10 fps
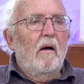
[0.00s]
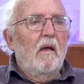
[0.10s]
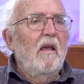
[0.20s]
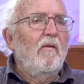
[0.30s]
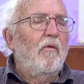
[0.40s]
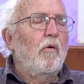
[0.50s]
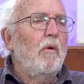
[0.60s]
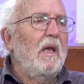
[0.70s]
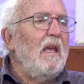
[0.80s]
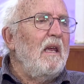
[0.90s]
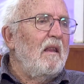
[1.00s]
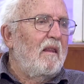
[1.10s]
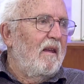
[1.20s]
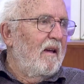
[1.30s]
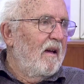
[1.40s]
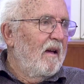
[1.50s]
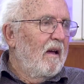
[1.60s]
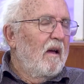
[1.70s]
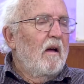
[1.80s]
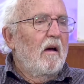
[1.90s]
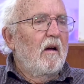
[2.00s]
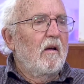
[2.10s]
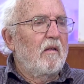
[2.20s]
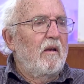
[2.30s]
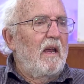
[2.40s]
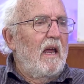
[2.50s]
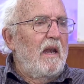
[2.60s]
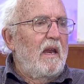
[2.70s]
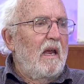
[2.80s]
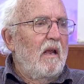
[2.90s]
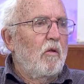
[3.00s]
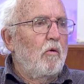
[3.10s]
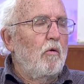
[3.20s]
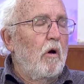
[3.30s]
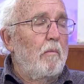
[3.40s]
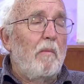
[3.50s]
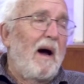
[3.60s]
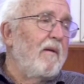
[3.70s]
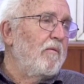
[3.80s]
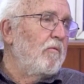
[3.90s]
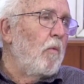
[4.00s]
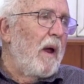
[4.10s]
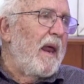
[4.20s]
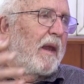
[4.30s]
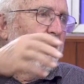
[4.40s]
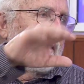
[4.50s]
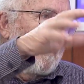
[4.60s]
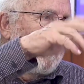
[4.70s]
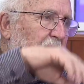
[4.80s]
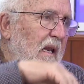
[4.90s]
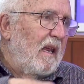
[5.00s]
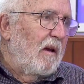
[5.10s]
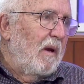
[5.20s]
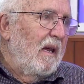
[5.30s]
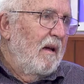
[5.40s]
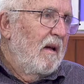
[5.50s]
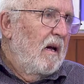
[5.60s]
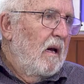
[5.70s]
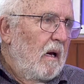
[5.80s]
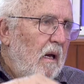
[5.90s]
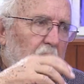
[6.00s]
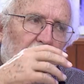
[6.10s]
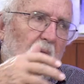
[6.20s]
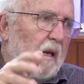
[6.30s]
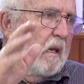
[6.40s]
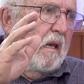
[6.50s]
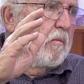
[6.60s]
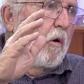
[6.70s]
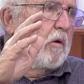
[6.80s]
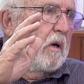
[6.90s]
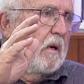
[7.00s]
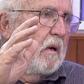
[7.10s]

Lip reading: if you eat the DNA to above 100 something degree, it is broken.